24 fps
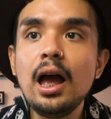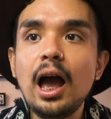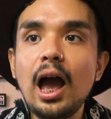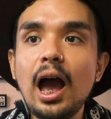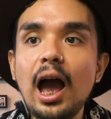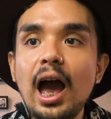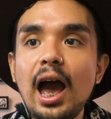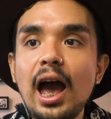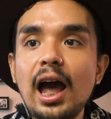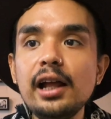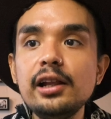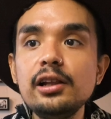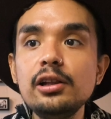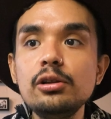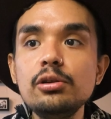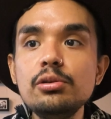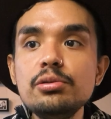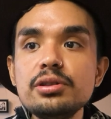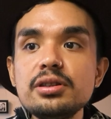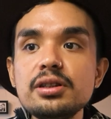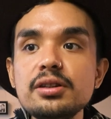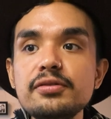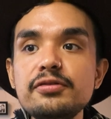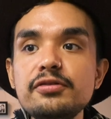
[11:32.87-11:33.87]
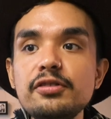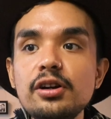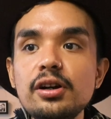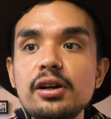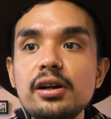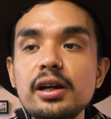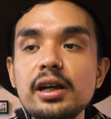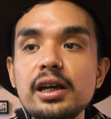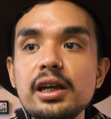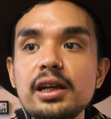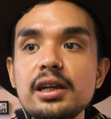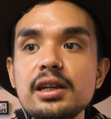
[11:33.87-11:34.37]
And
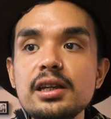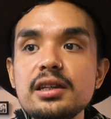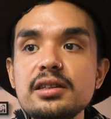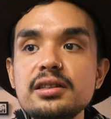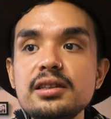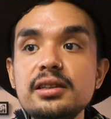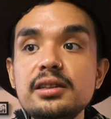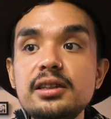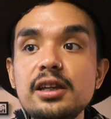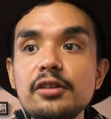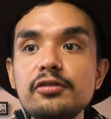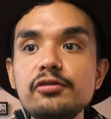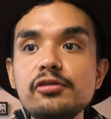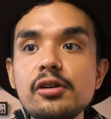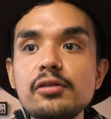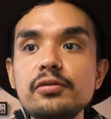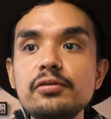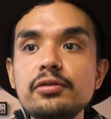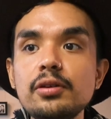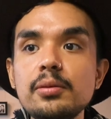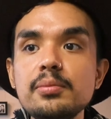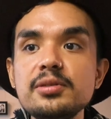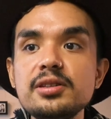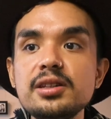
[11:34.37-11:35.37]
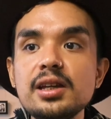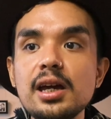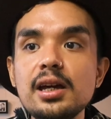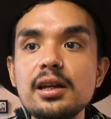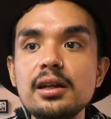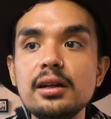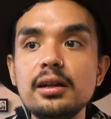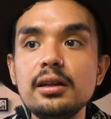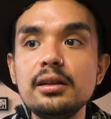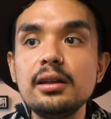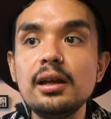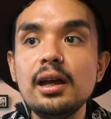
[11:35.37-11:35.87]
Lucifer is different from
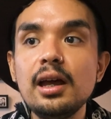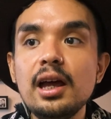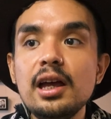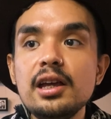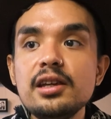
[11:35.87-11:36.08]
Satan.